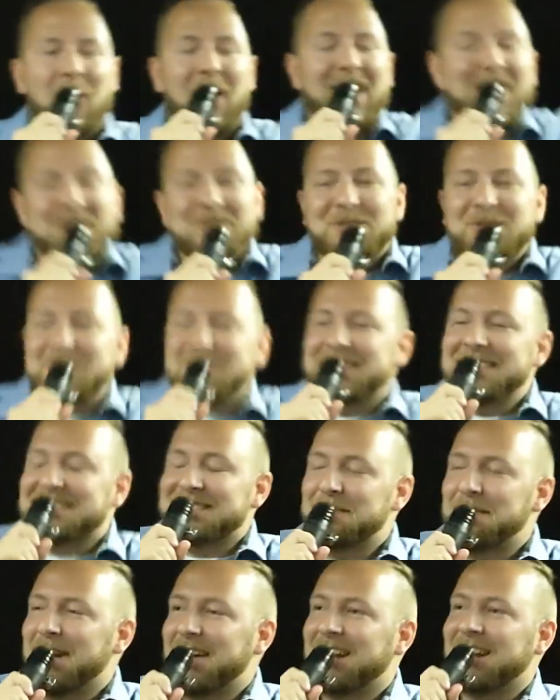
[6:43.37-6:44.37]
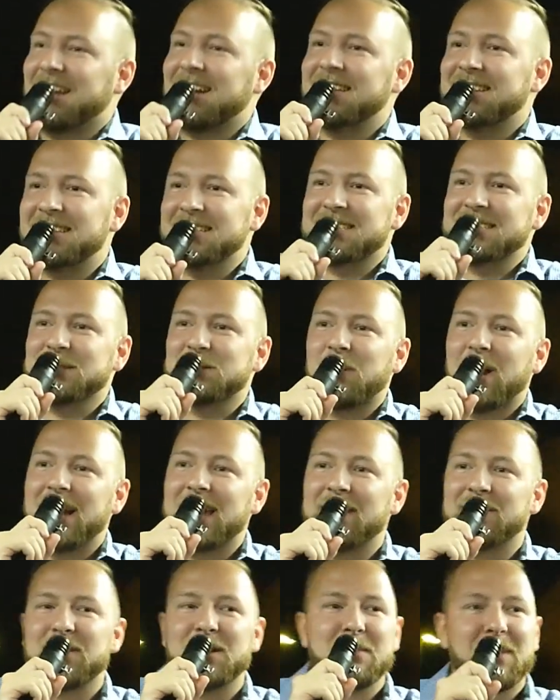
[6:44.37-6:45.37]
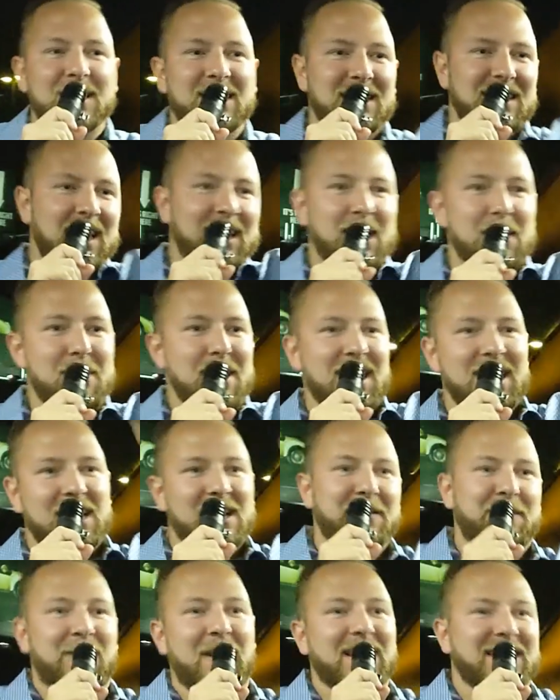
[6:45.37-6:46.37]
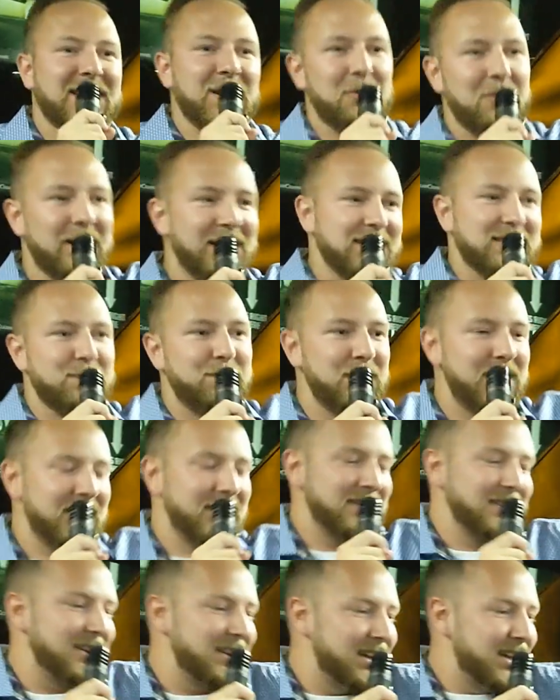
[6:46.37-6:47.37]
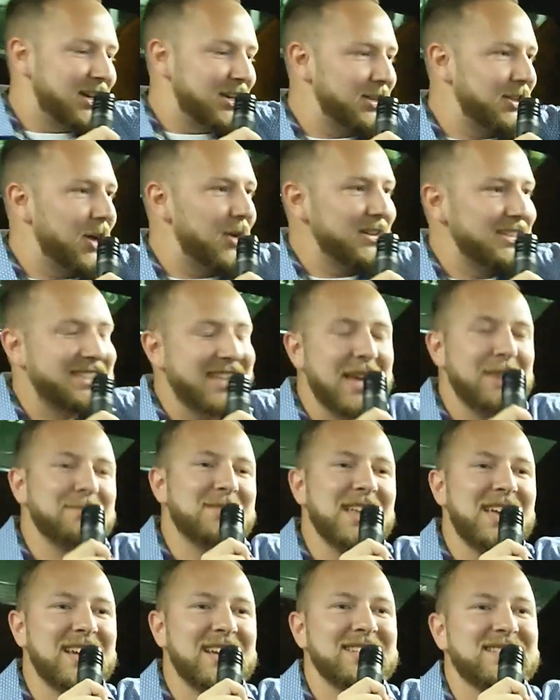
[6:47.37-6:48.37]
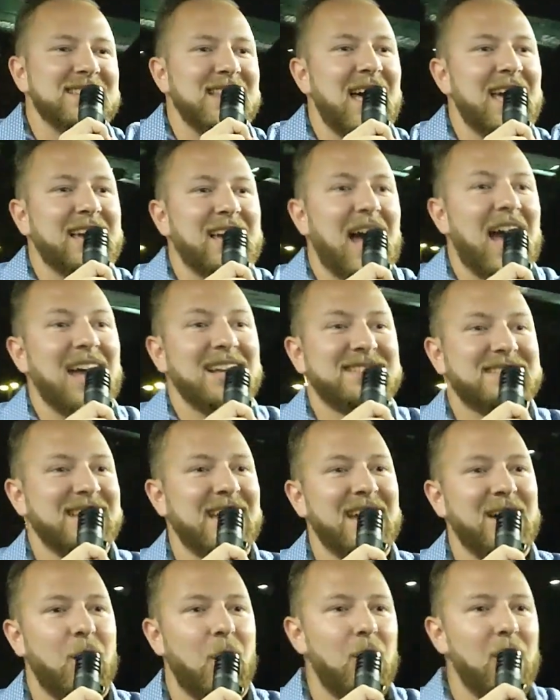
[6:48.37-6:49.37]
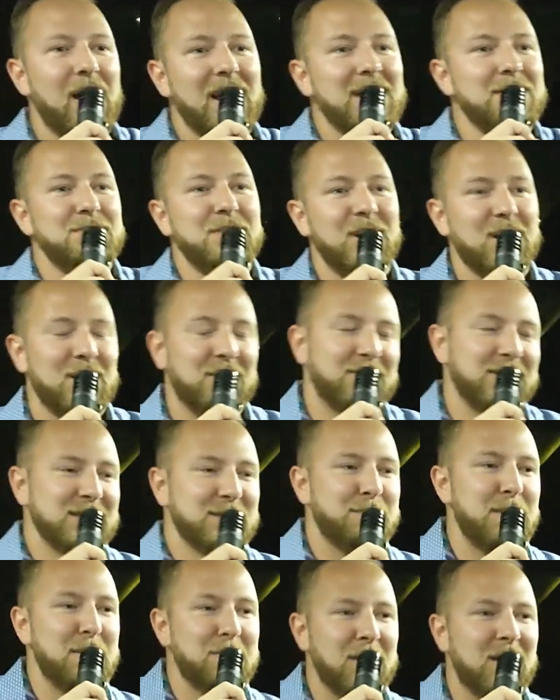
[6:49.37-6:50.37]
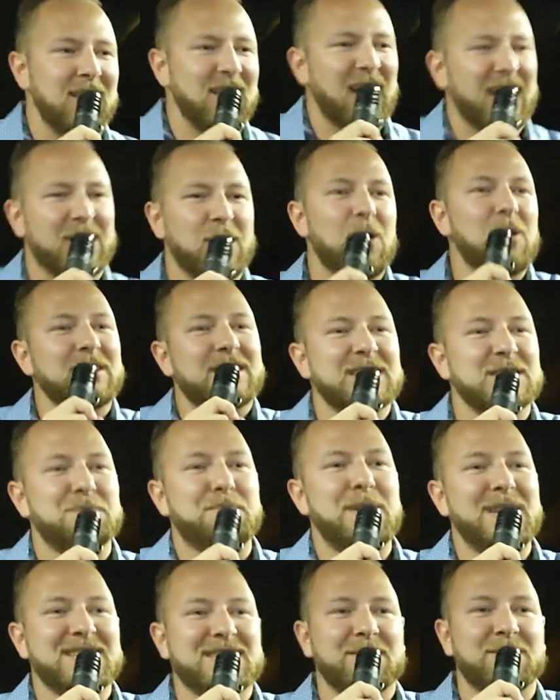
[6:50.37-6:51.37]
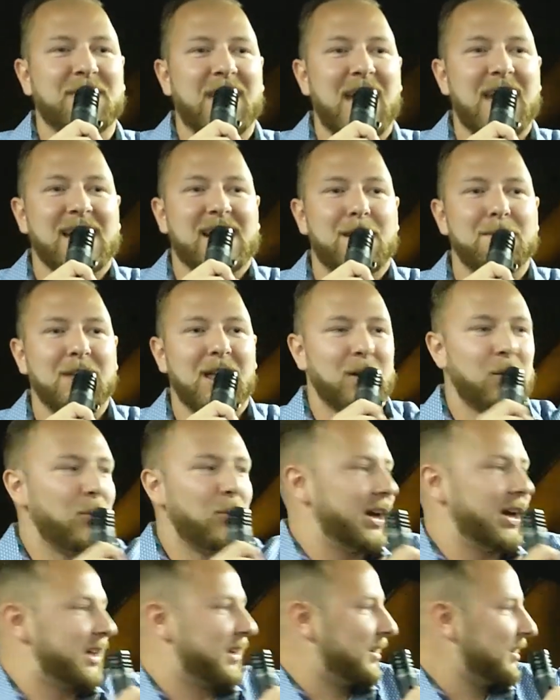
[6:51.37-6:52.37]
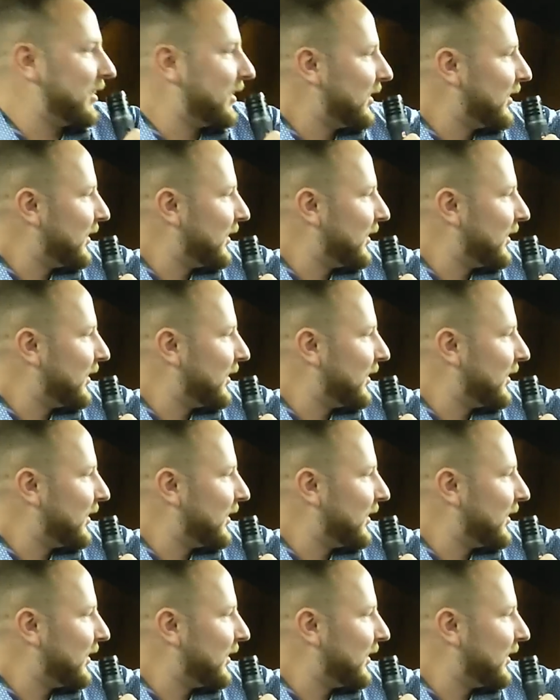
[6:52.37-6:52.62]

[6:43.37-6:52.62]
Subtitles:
Why you do this, America? This is why everybody like, America fat, they waste beans. Same thing. It's like I say, oh, I am nervous. People are like, oh, it is piece of cake. I'm like, where?